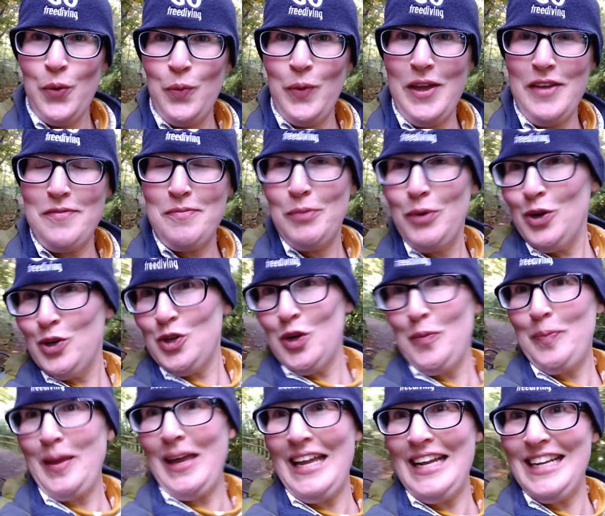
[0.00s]
We've moored
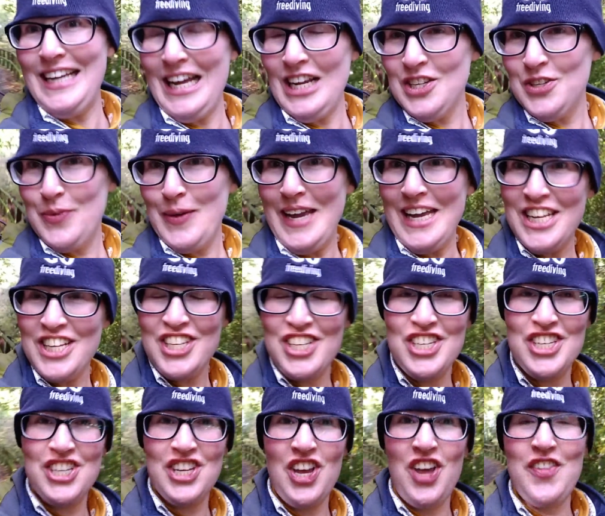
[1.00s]
up in
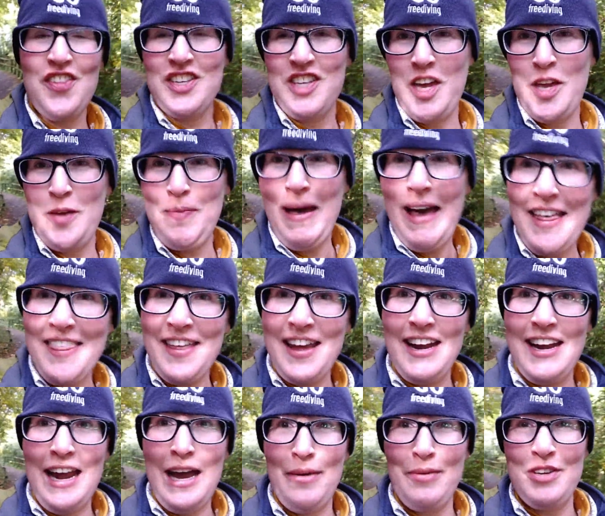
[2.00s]
Nantwich on the towpath
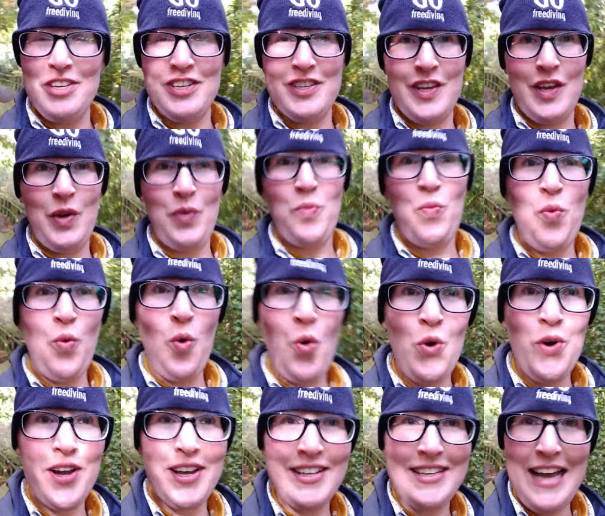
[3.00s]
and now we're just going to
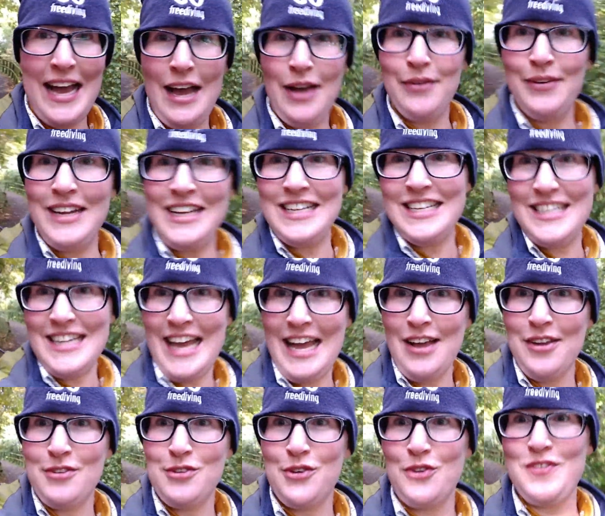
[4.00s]
walk down into
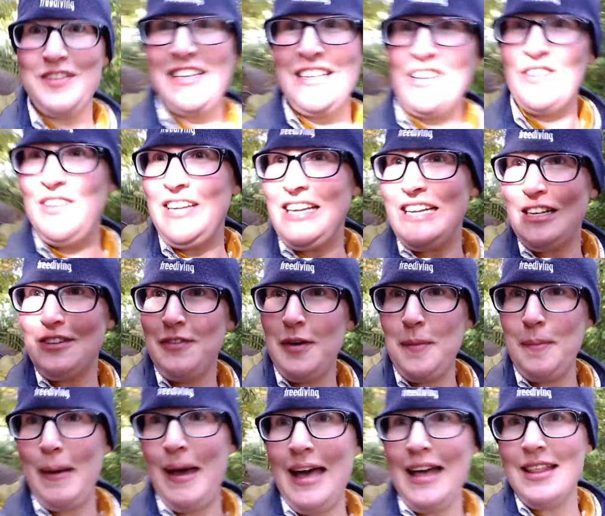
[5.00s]
town. So we're on this lovely little
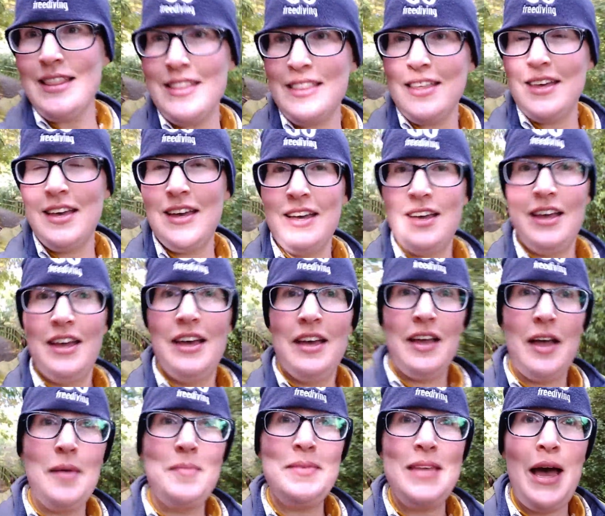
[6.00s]
footpath,
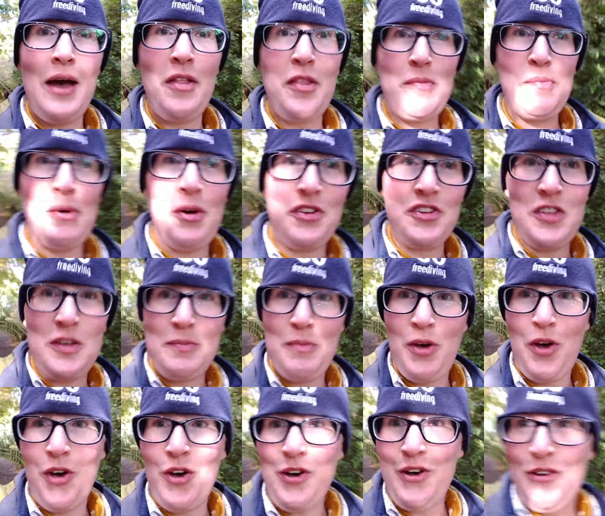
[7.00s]
comes out at the
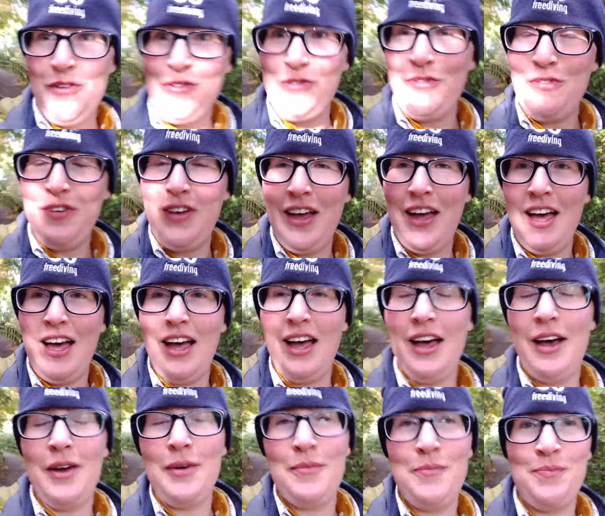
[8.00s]
bottom of,
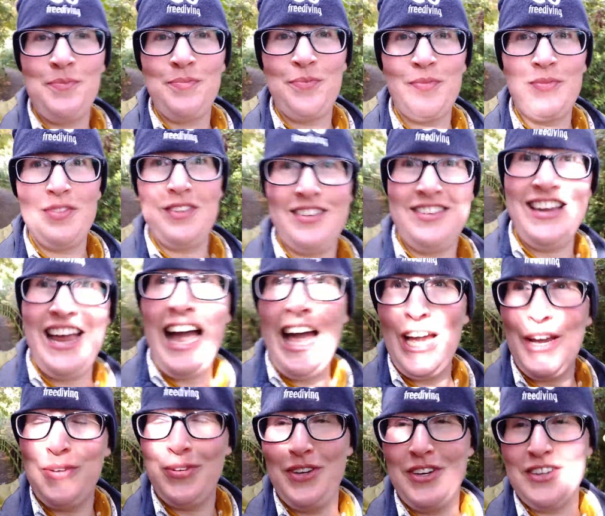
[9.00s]
um, there's an
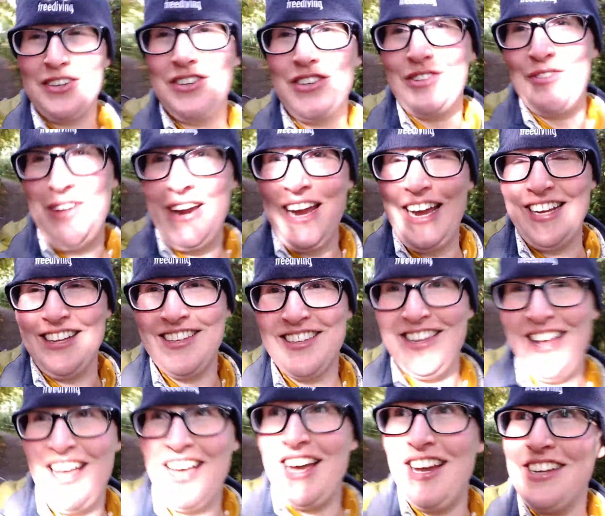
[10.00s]
aqueduct to the right hand
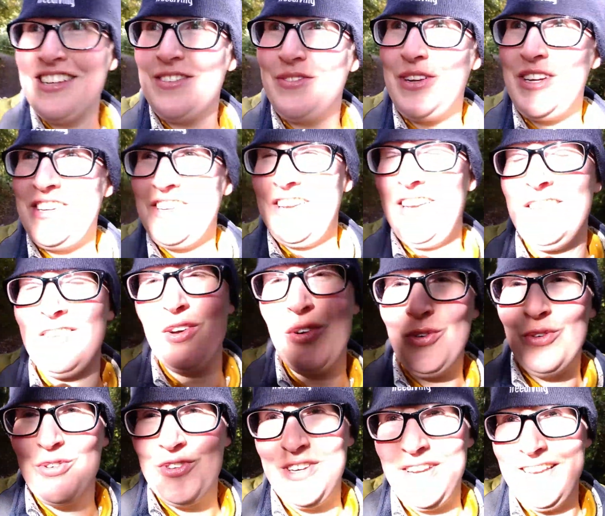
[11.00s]
side which is
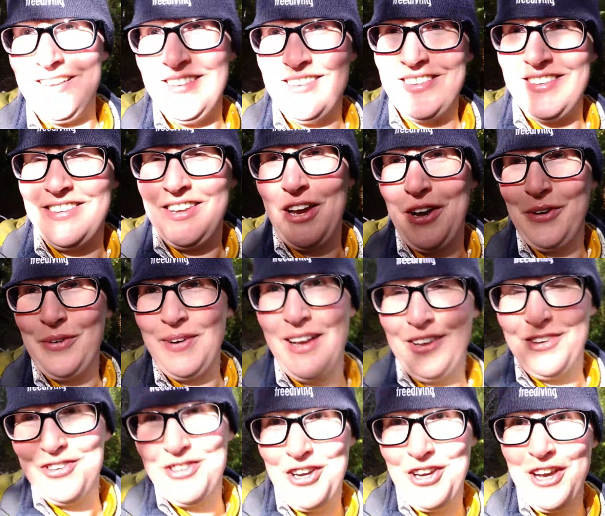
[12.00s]
gorgeous so
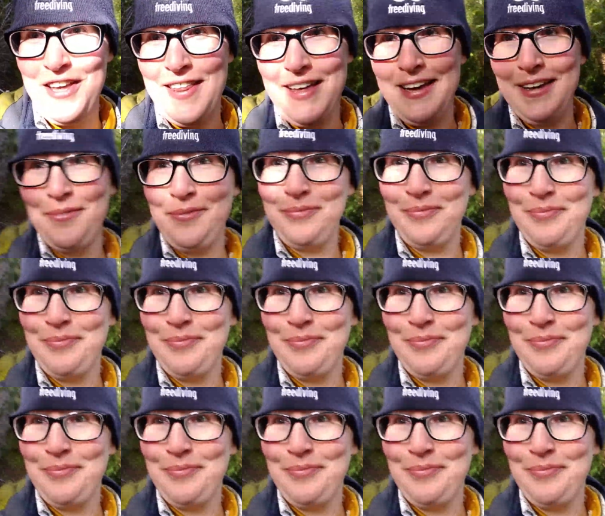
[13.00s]
I'll show you that.